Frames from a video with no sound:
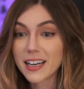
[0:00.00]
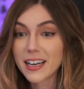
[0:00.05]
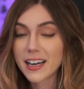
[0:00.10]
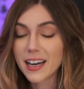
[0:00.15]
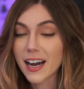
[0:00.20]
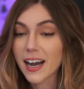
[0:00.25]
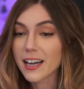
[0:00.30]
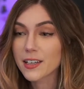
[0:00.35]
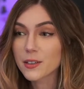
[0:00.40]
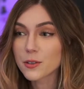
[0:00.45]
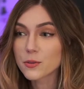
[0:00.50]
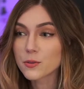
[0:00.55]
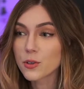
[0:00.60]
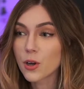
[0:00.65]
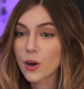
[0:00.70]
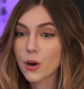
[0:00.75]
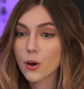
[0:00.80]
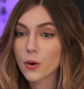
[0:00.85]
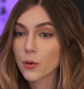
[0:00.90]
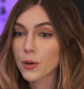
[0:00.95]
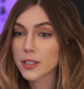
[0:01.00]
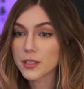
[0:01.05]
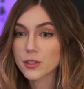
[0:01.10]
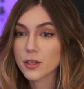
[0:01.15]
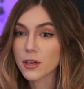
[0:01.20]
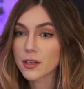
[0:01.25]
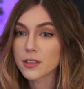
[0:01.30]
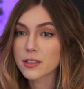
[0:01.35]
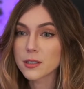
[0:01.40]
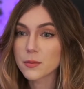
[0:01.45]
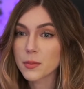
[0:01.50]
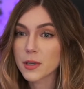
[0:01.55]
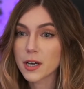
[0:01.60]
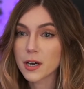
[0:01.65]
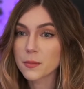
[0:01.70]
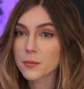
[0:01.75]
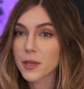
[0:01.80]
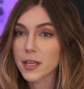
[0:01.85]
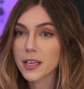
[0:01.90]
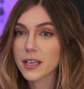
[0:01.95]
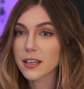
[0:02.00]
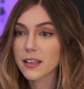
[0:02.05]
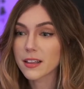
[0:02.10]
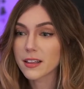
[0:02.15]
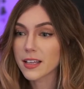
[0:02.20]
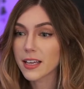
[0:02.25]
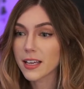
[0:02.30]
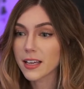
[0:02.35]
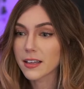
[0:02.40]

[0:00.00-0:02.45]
I don't know. It started to become like a thing.